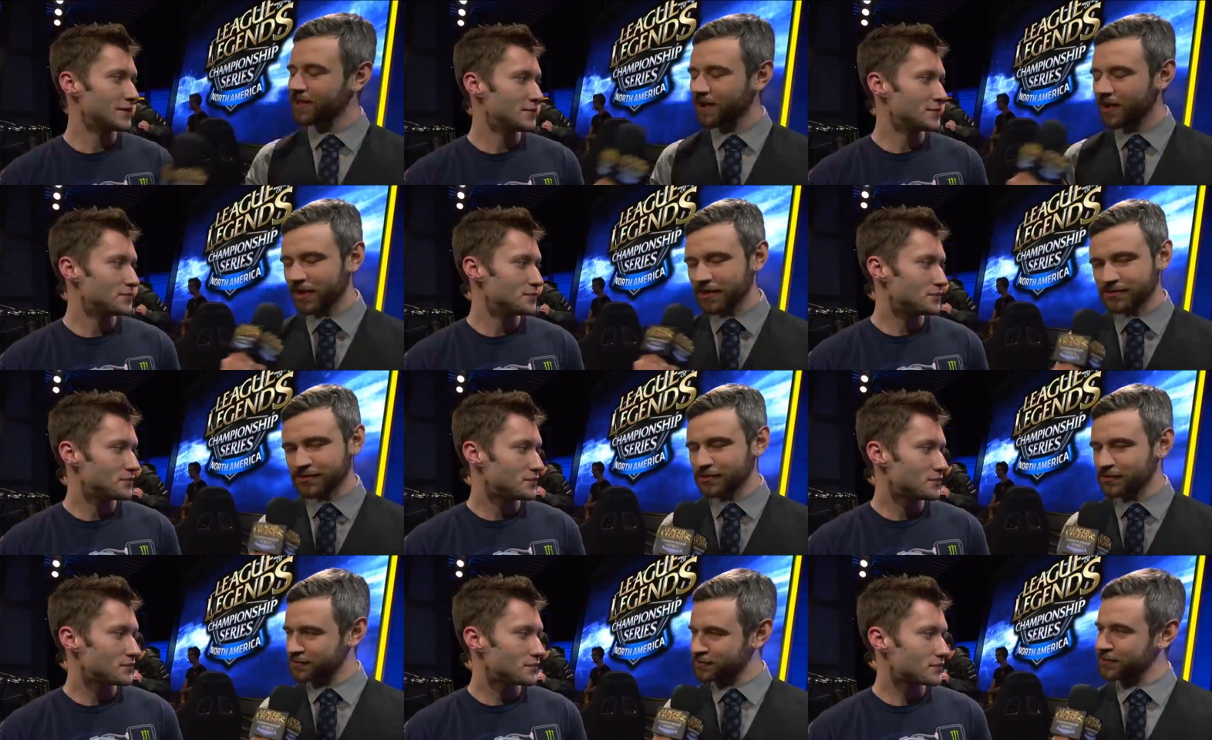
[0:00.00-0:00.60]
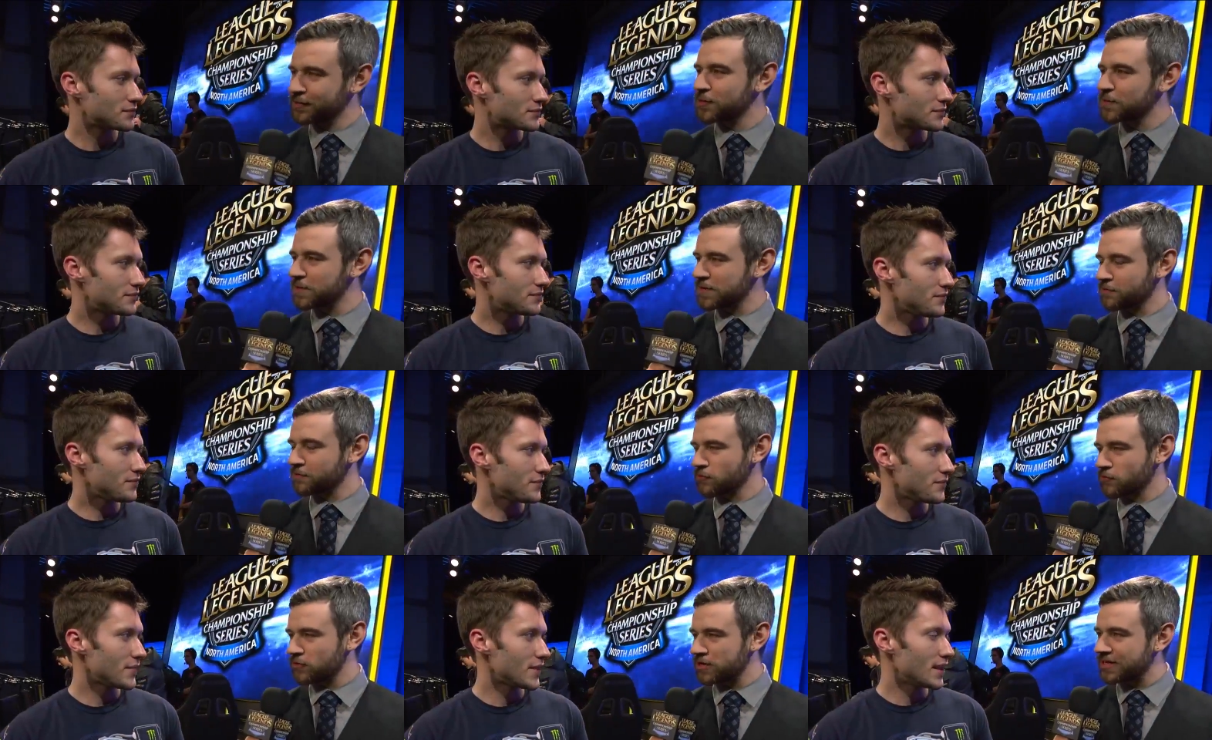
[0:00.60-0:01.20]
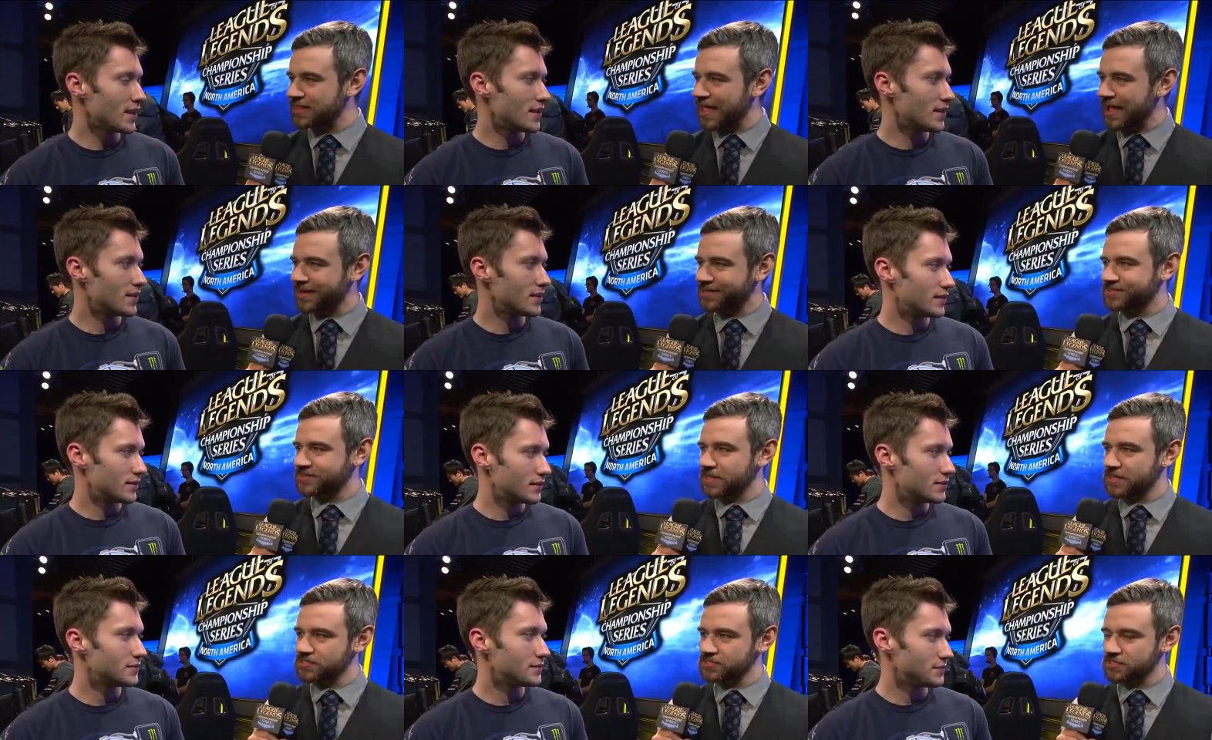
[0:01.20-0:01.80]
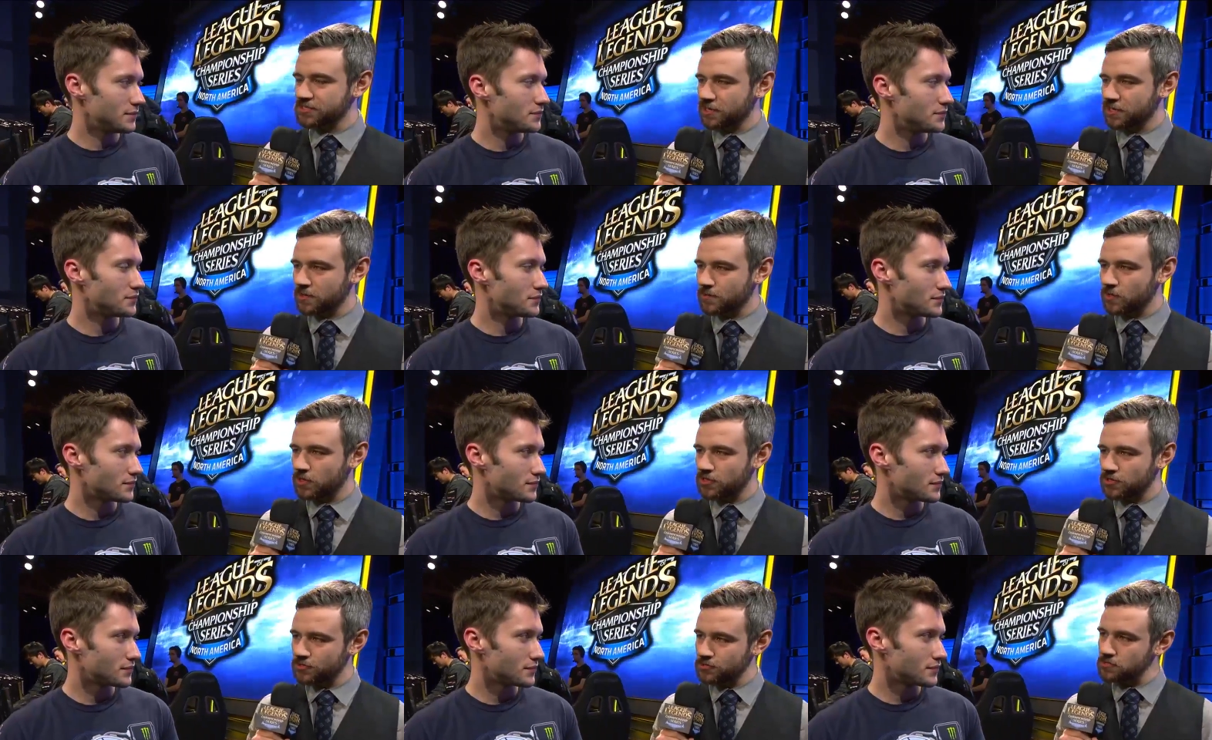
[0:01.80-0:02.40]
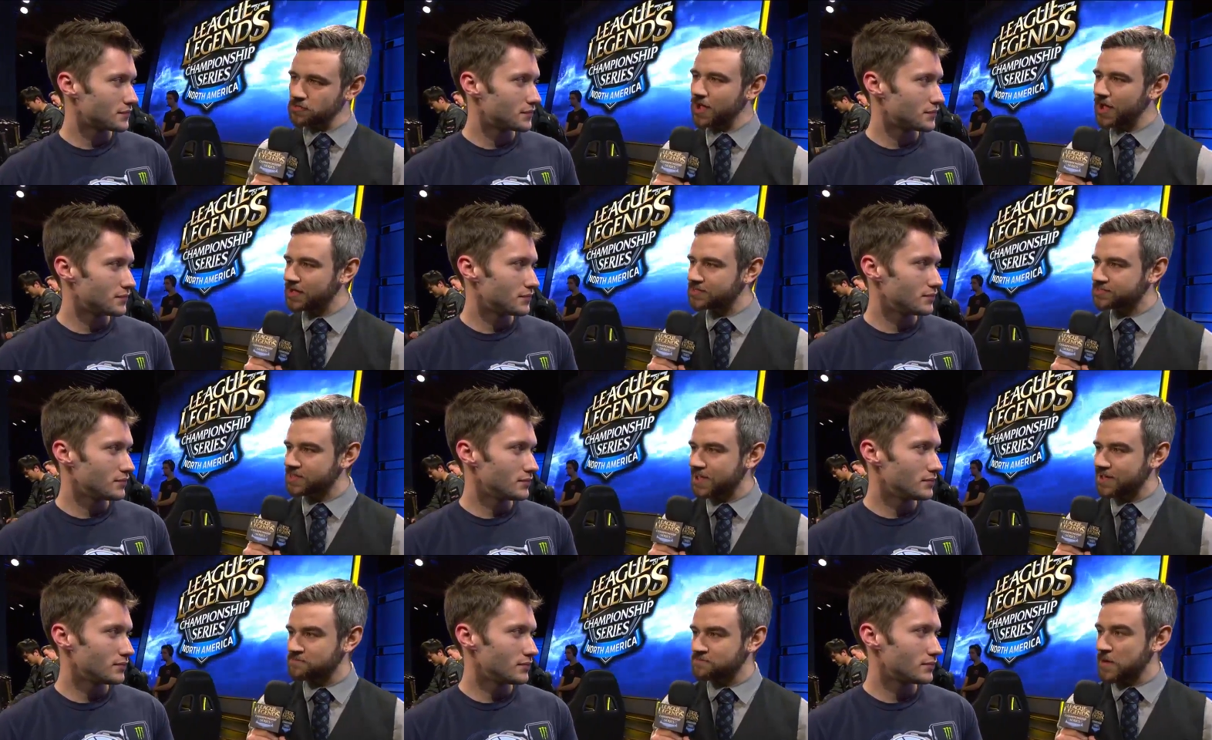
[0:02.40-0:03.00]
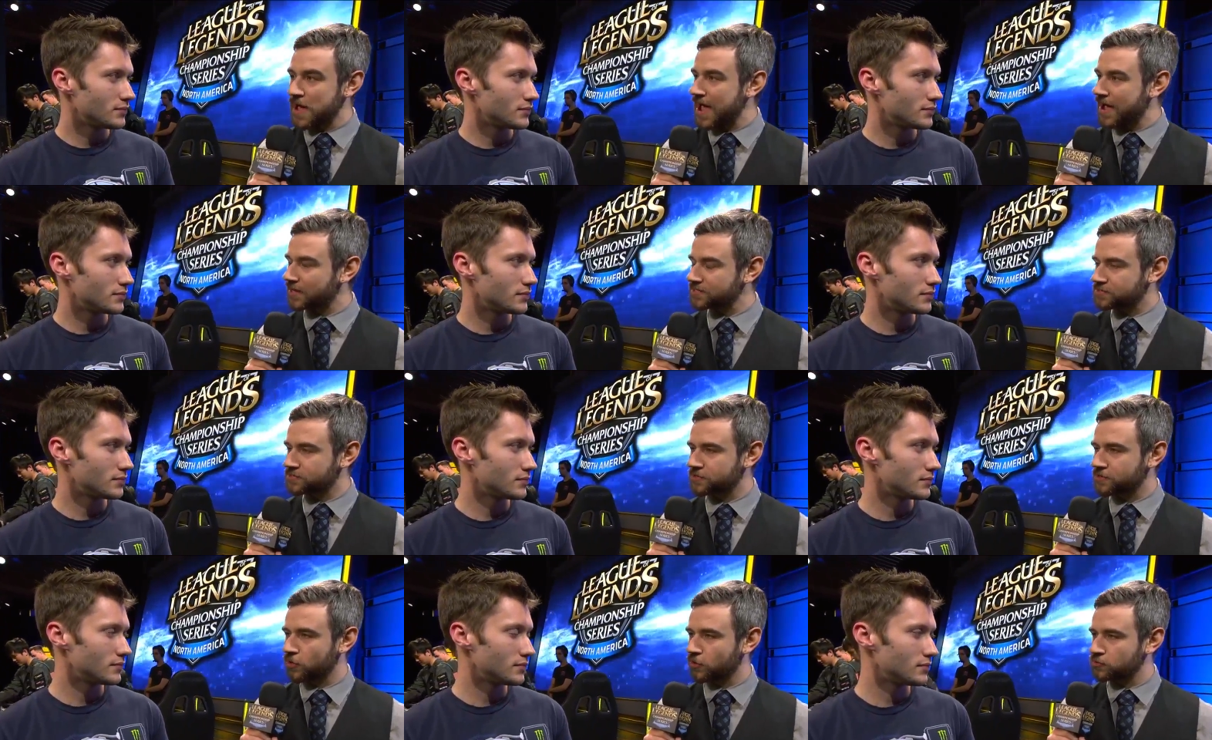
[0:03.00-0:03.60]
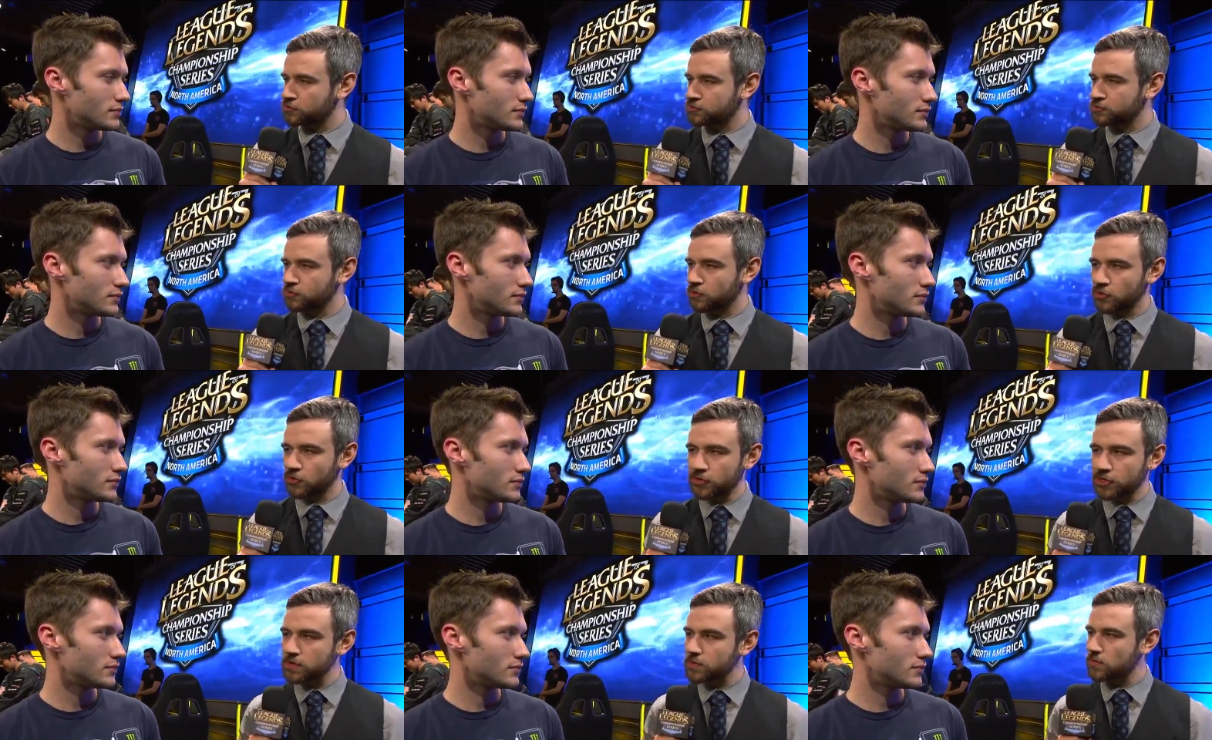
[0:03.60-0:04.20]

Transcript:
Speaker 1: All right, so there's a little bit of a relaxation here, but you guys have PAX to go to. Are you going